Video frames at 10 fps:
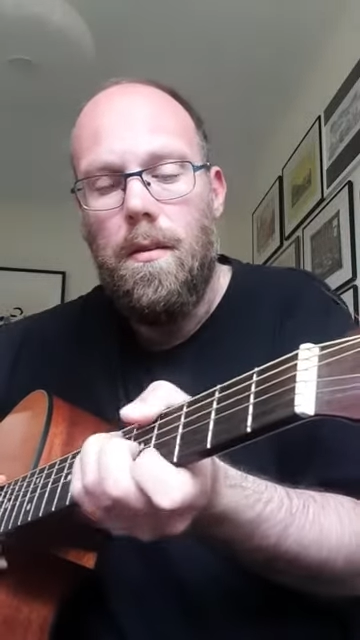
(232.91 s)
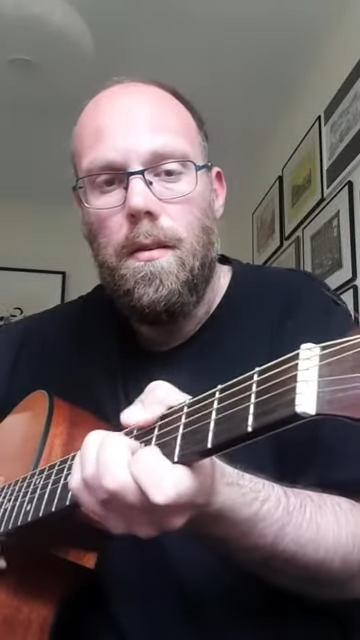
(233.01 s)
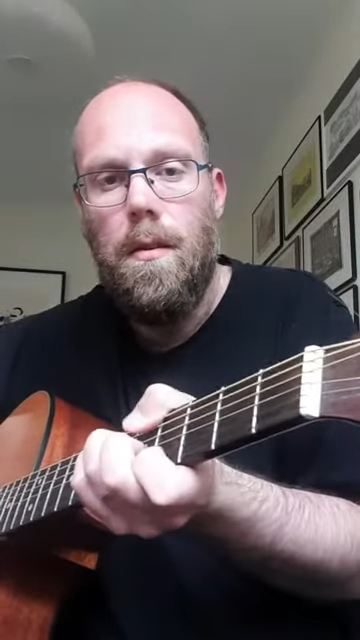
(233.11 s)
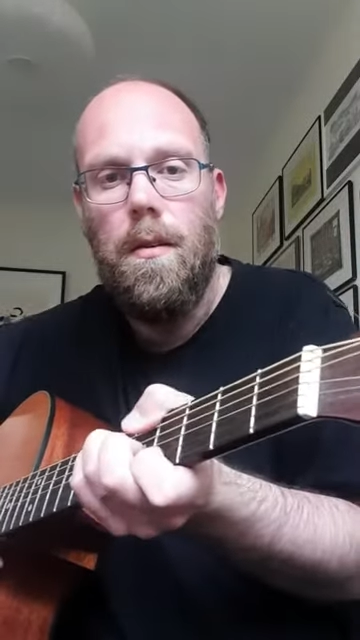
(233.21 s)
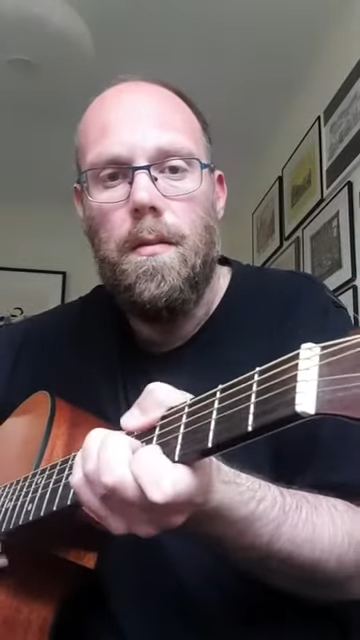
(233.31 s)

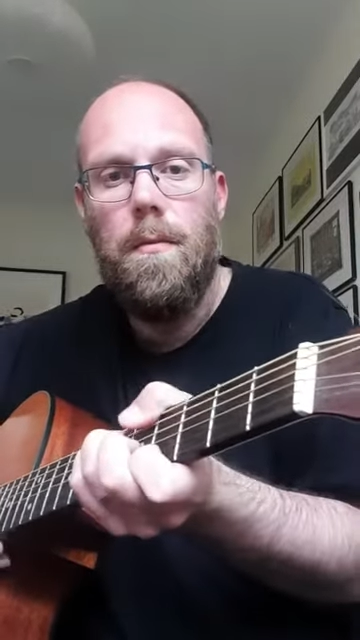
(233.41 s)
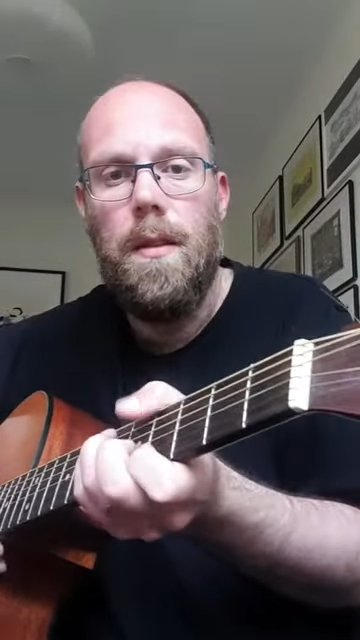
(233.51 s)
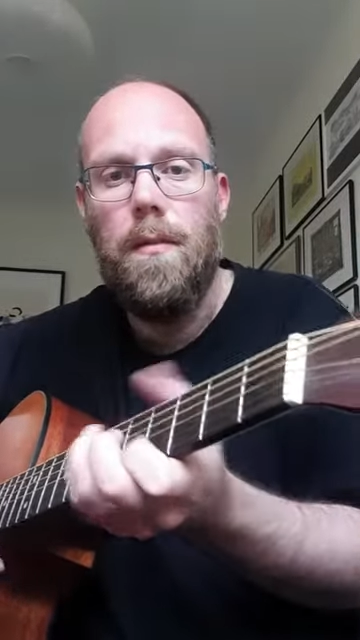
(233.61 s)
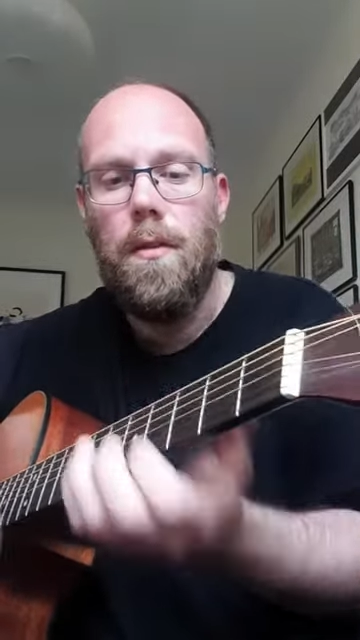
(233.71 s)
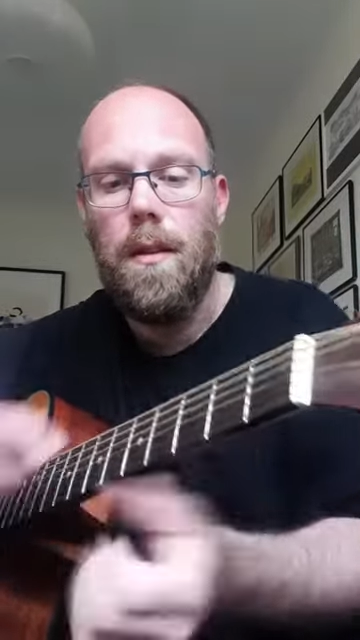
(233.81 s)
where
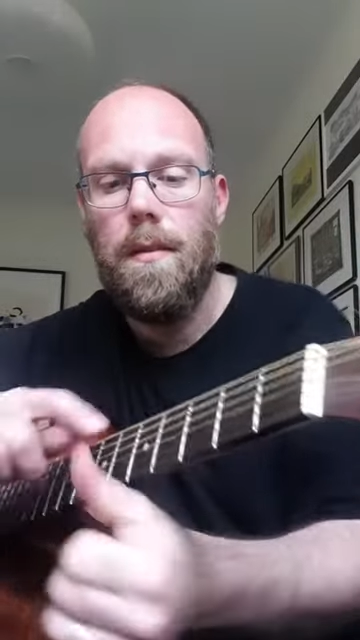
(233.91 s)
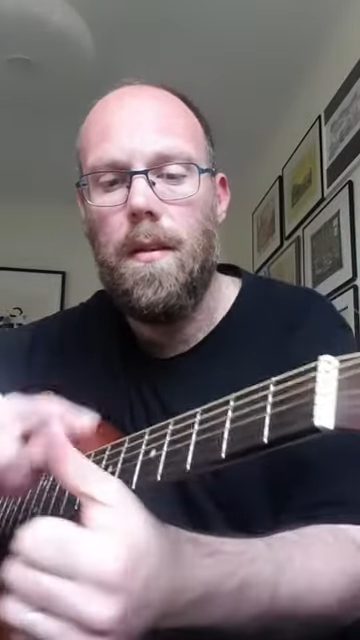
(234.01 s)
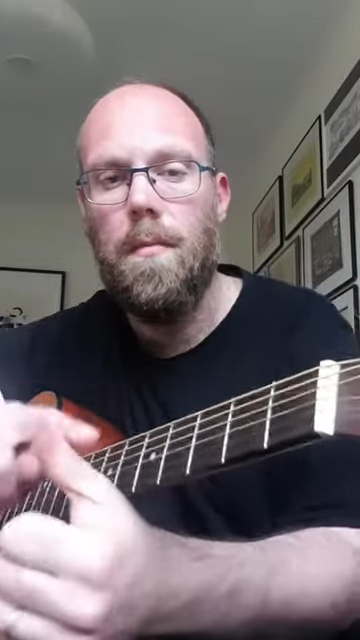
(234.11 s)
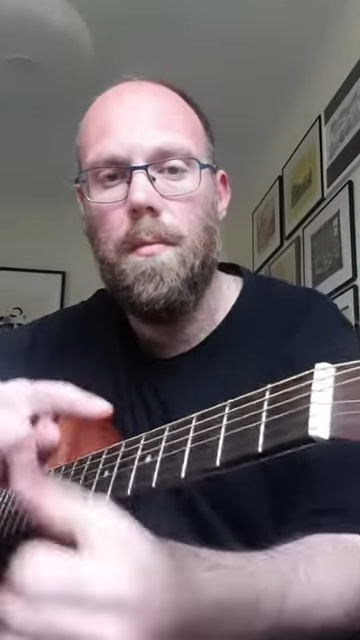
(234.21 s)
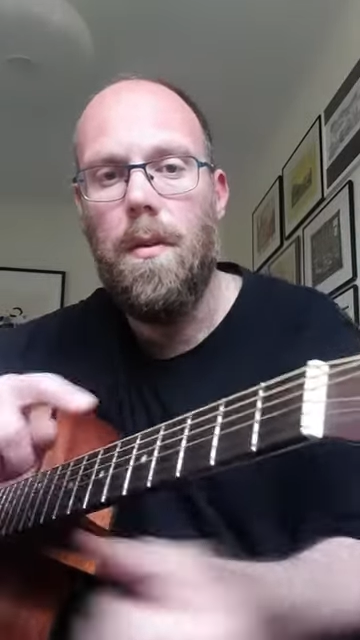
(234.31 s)
they've got their
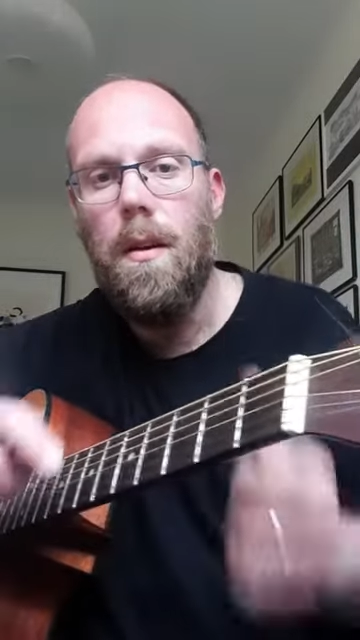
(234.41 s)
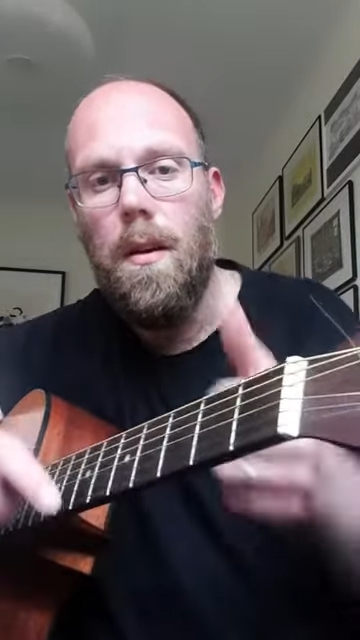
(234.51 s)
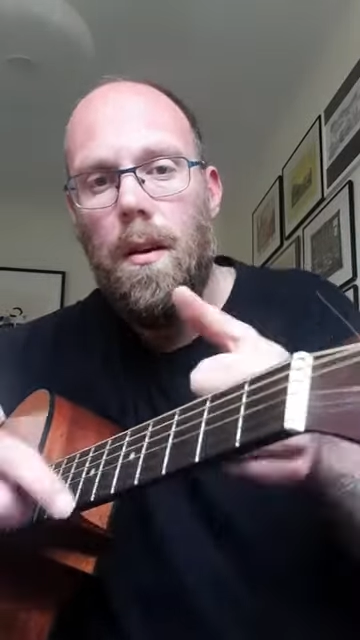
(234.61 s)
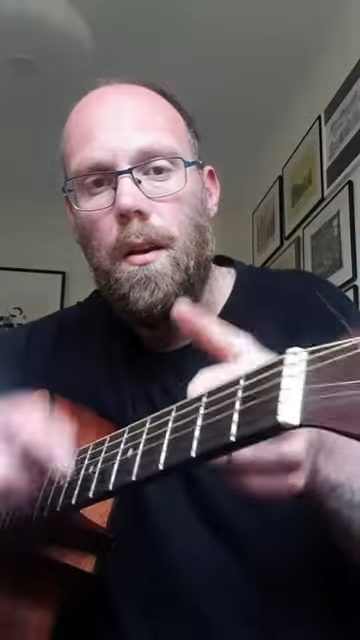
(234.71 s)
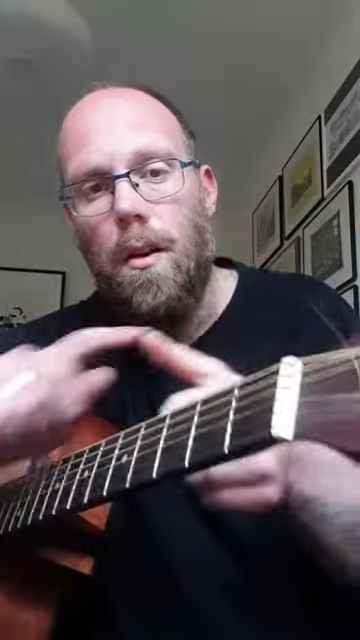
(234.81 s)
thumb
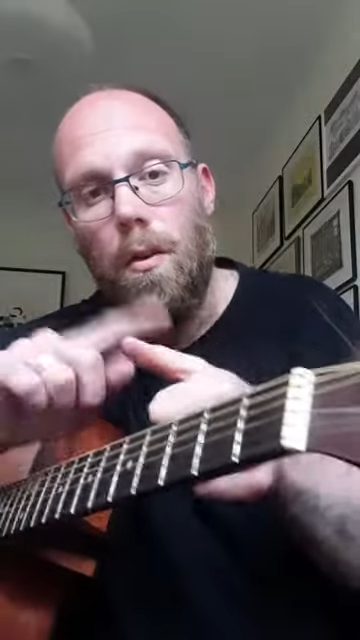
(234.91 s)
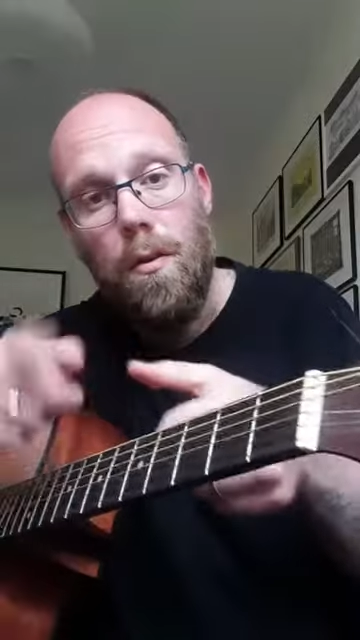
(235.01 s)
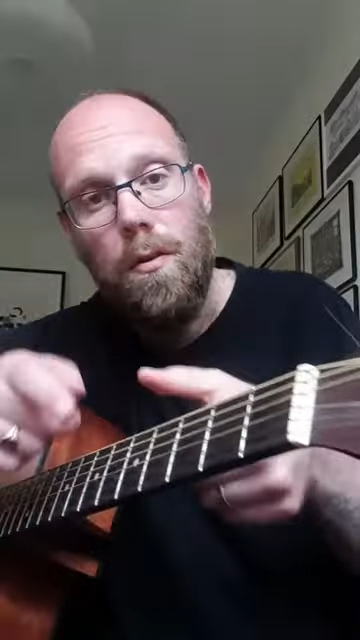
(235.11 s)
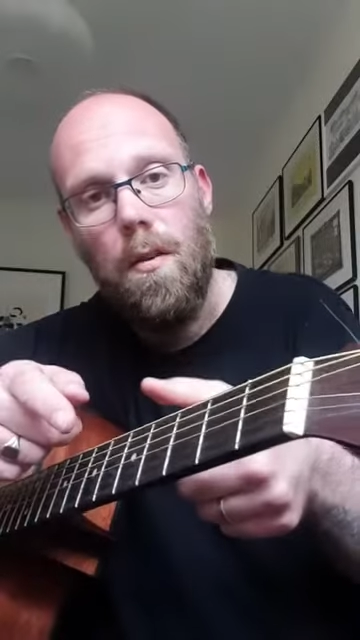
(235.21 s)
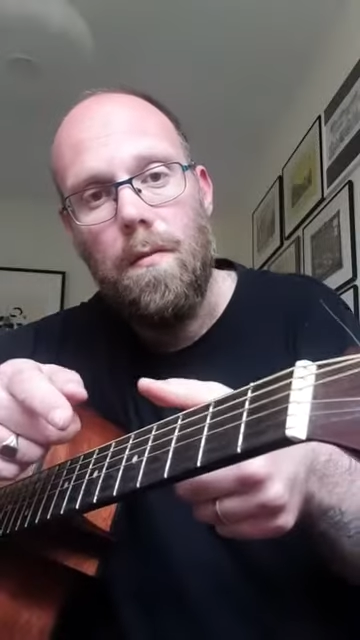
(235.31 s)

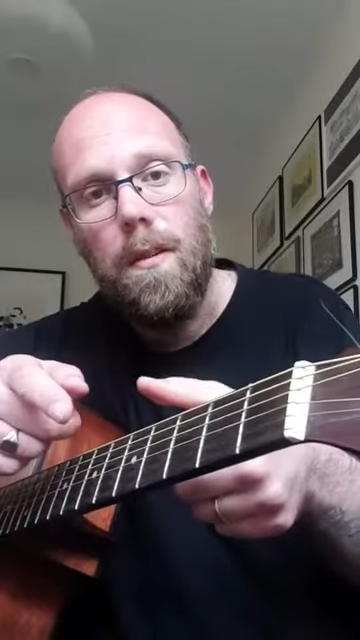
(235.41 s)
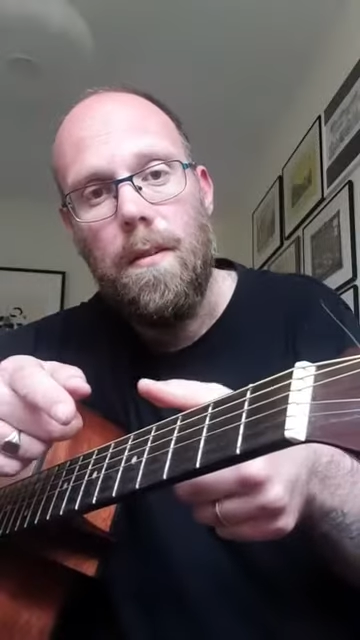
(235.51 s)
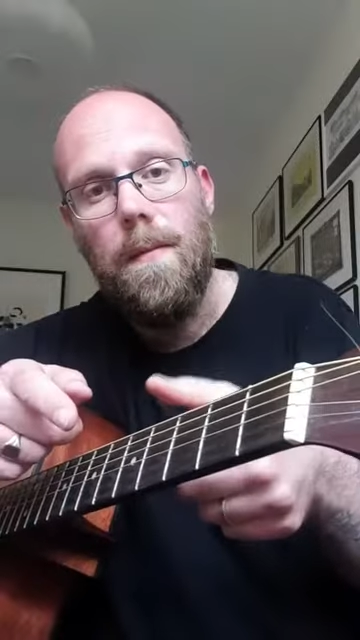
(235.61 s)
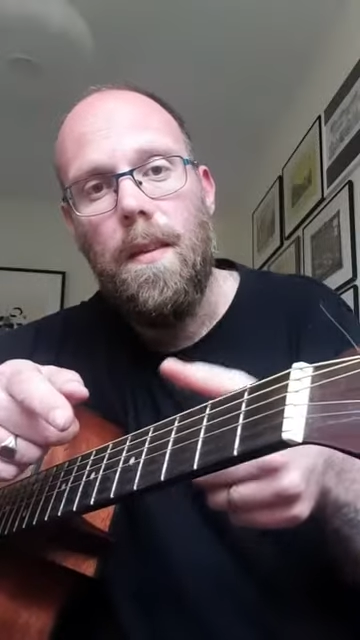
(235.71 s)
hooked over.